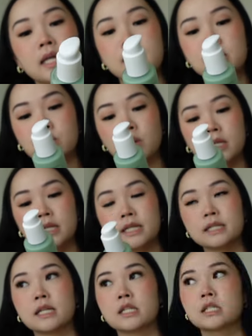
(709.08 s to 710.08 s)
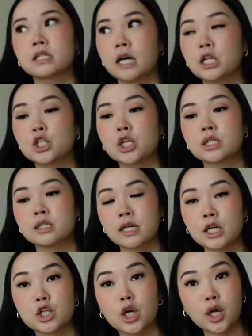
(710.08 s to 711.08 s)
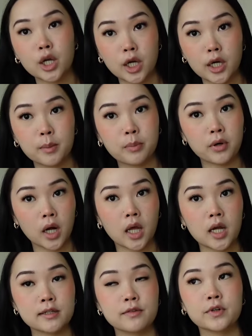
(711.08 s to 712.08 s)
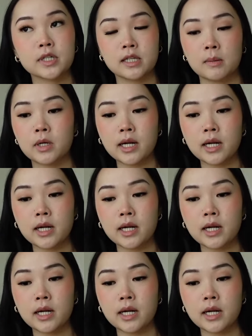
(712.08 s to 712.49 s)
This one is such a good product for summer,